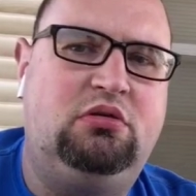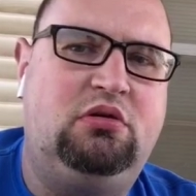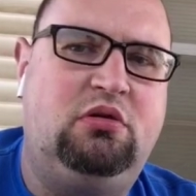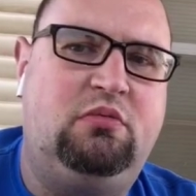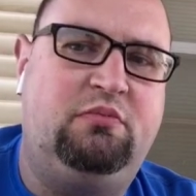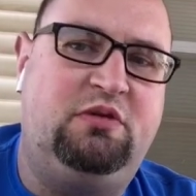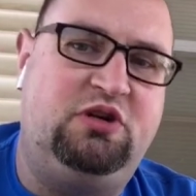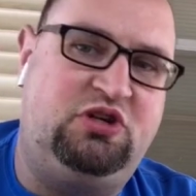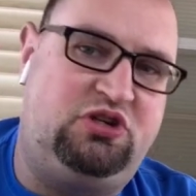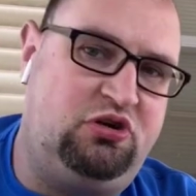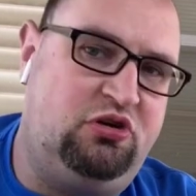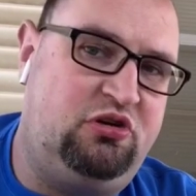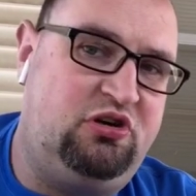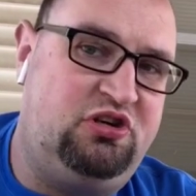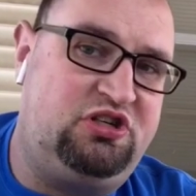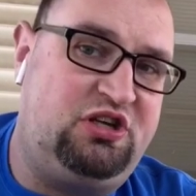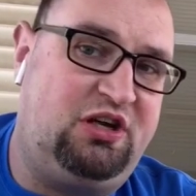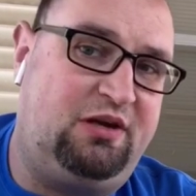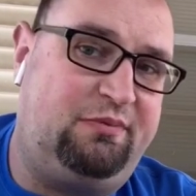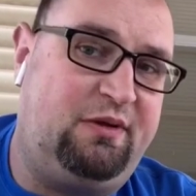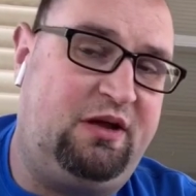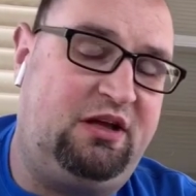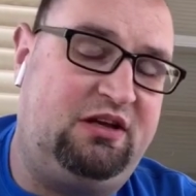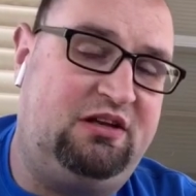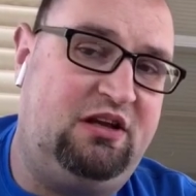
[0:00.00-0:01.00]
Be sure to check
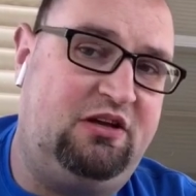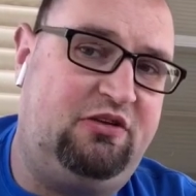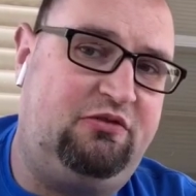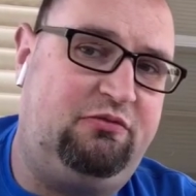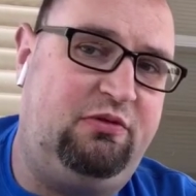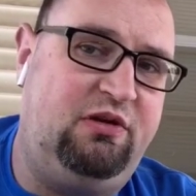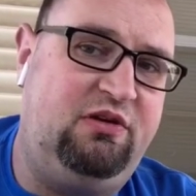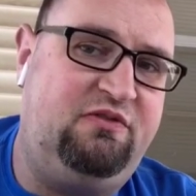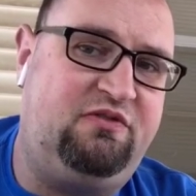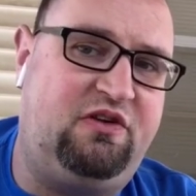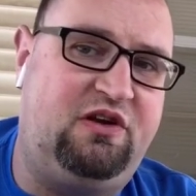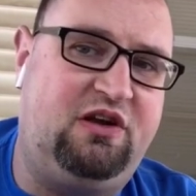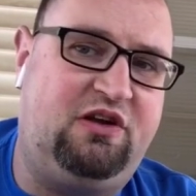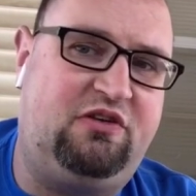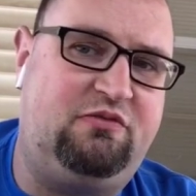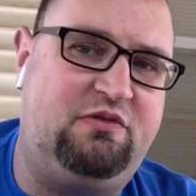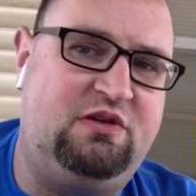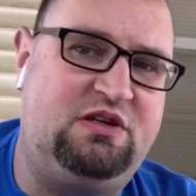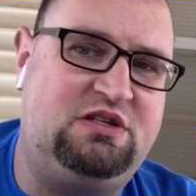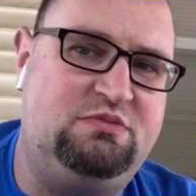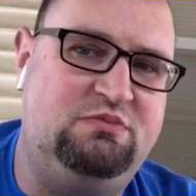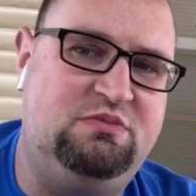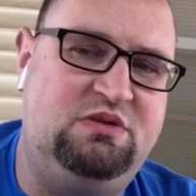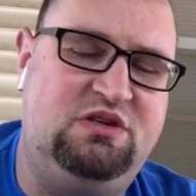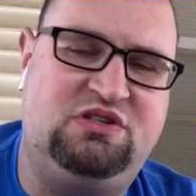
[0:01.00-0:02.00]
back next week for next
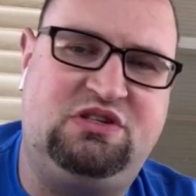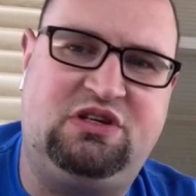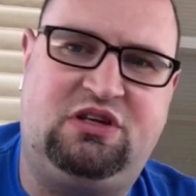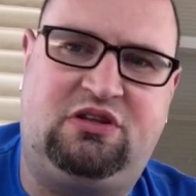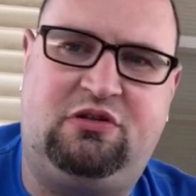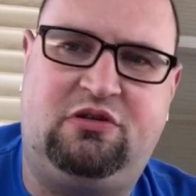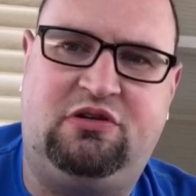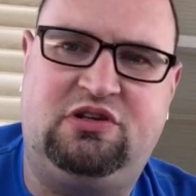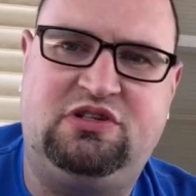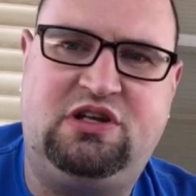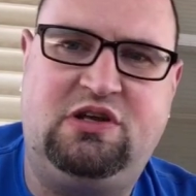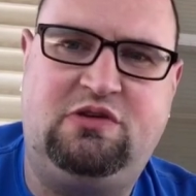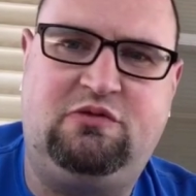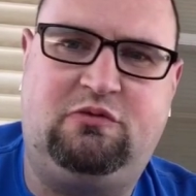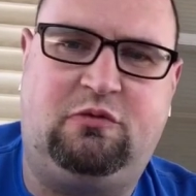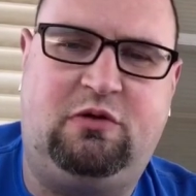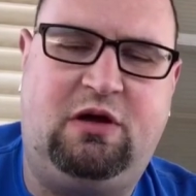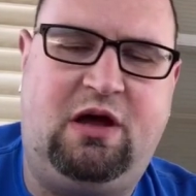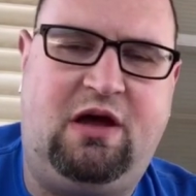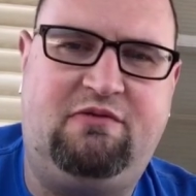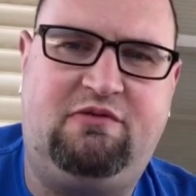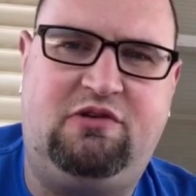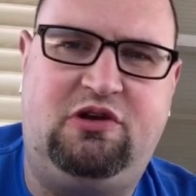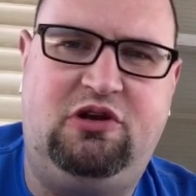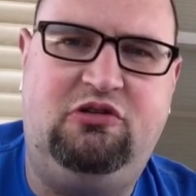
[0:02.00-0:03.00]
week's Music Thursdays. We'll
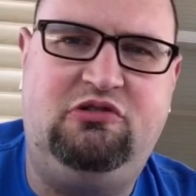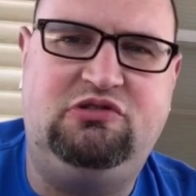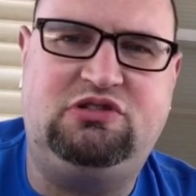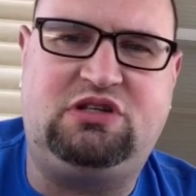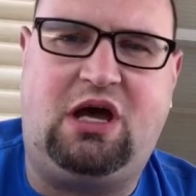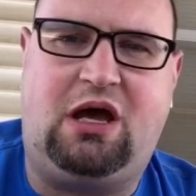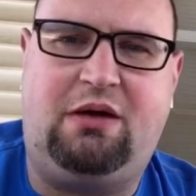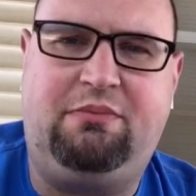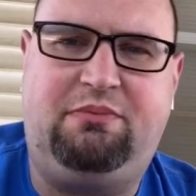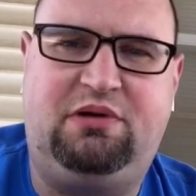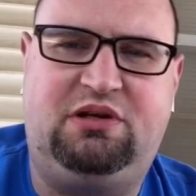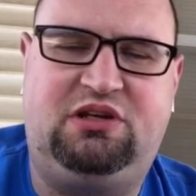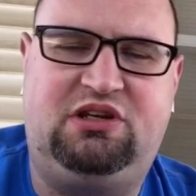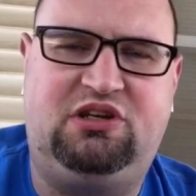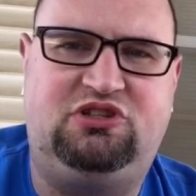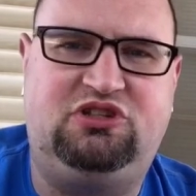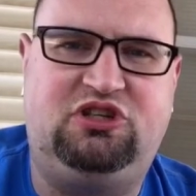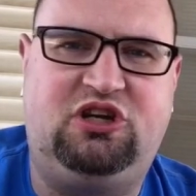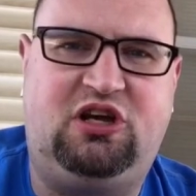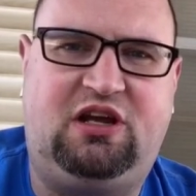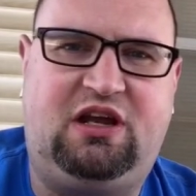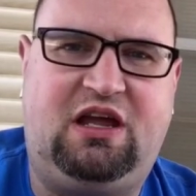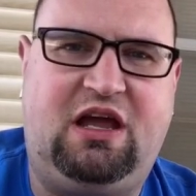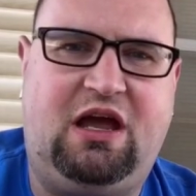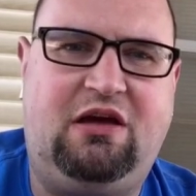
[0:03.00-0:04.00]
have a new topic to
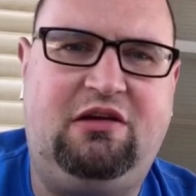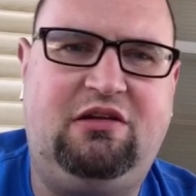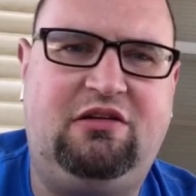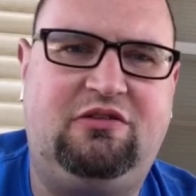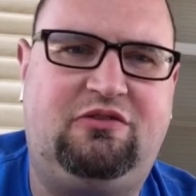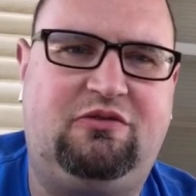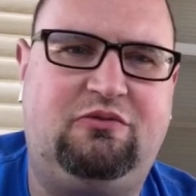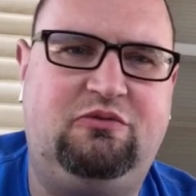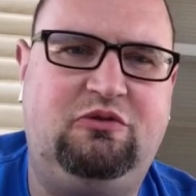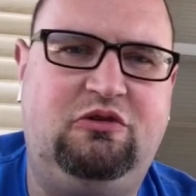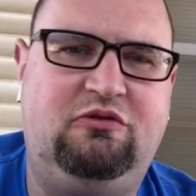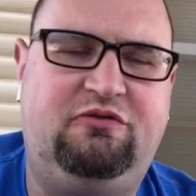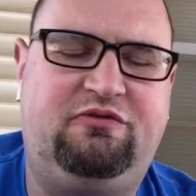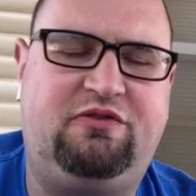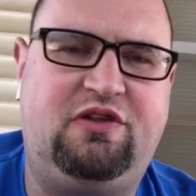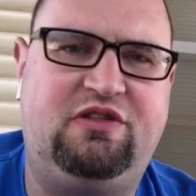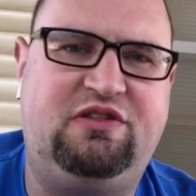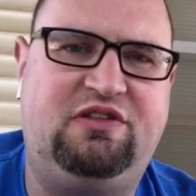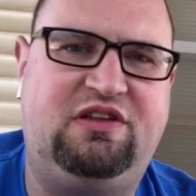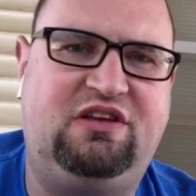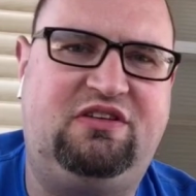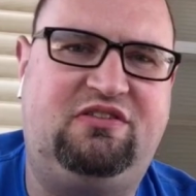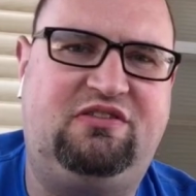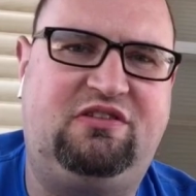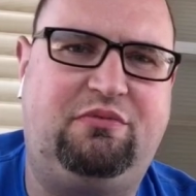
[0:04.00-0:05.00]
check out and some new fun
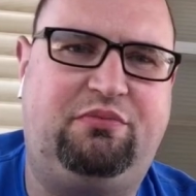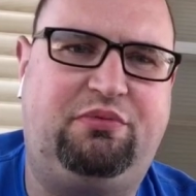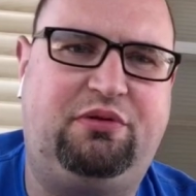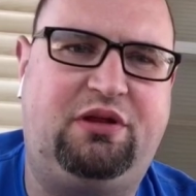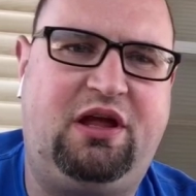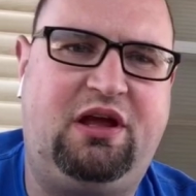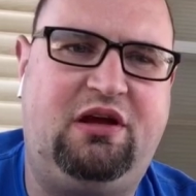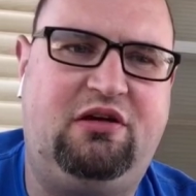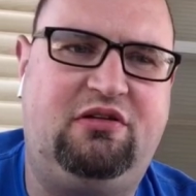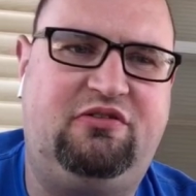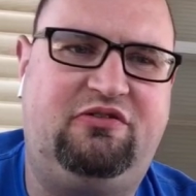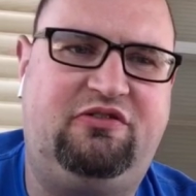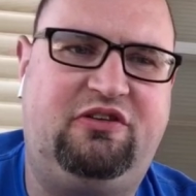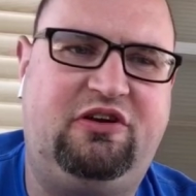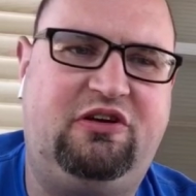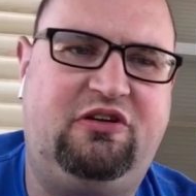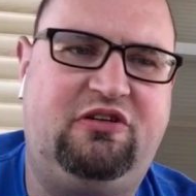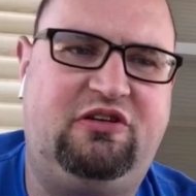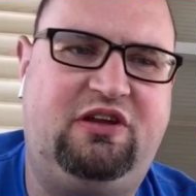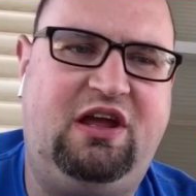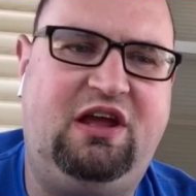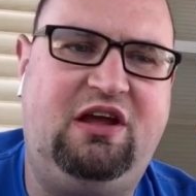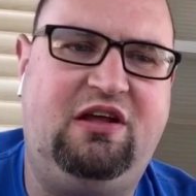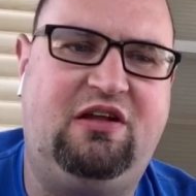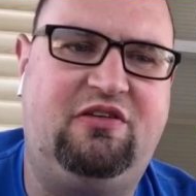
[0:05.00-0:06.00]
things to play or sing or
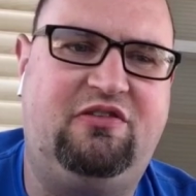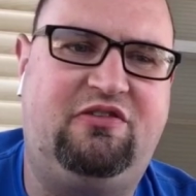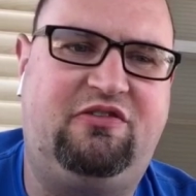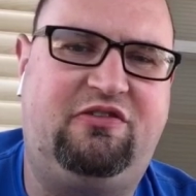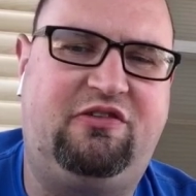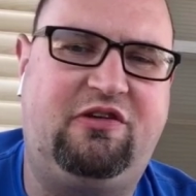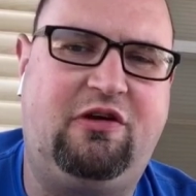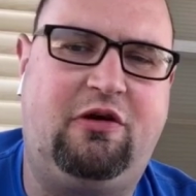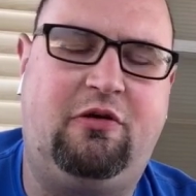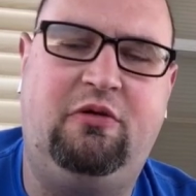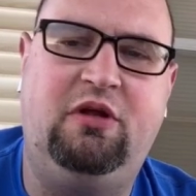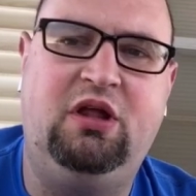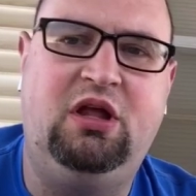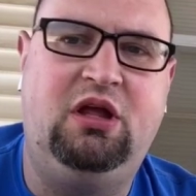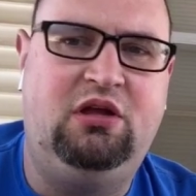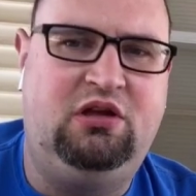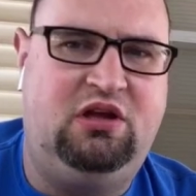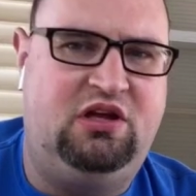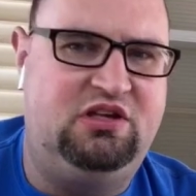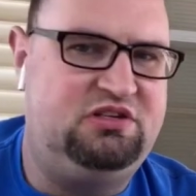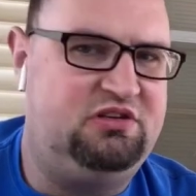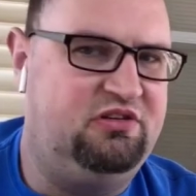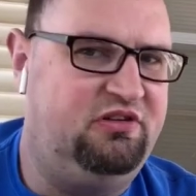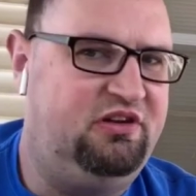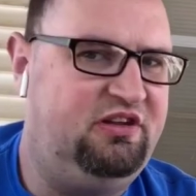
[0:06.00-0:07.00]
dance. So
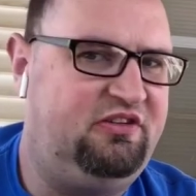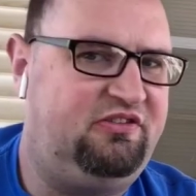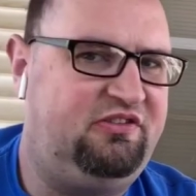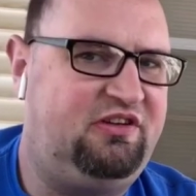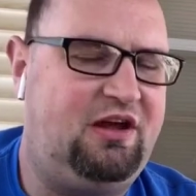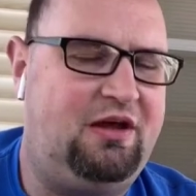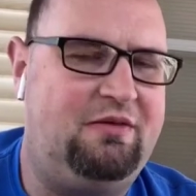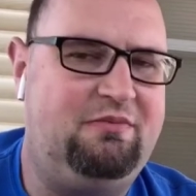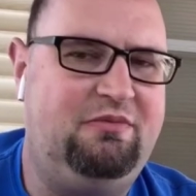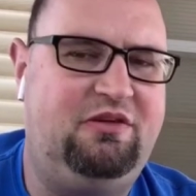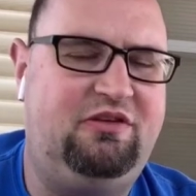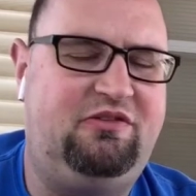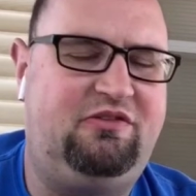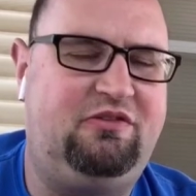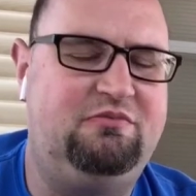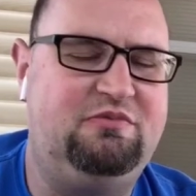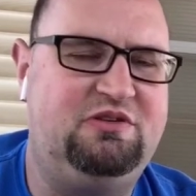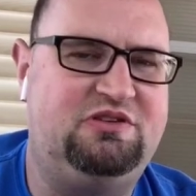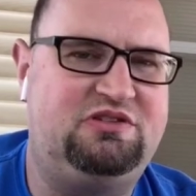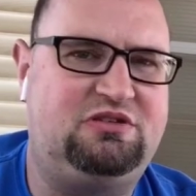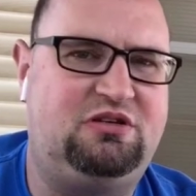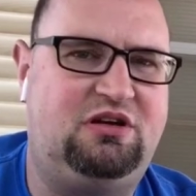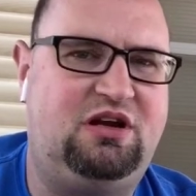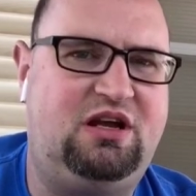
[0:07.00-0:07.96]
until next time, this is Mr.